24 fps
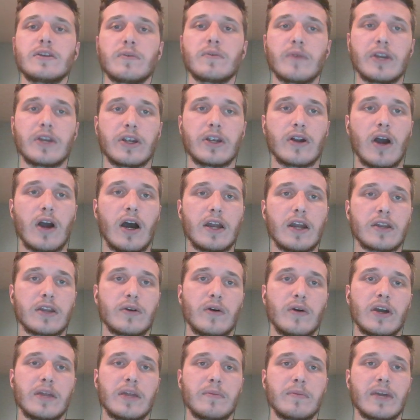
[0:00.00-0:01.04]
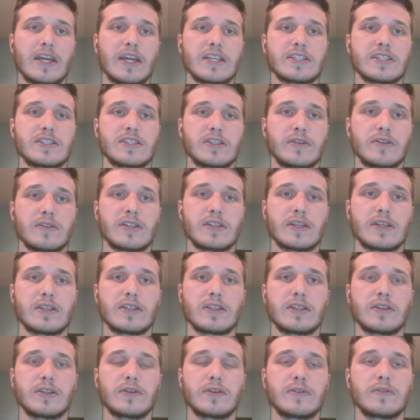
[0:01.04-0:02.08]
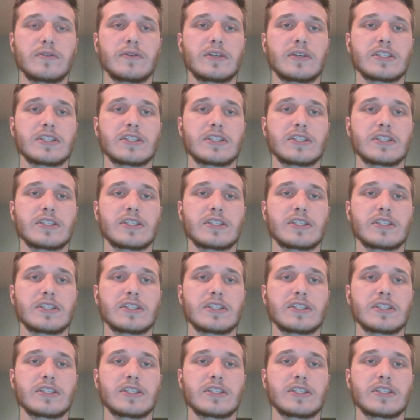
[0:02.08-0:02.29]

When you're on Coinbase, you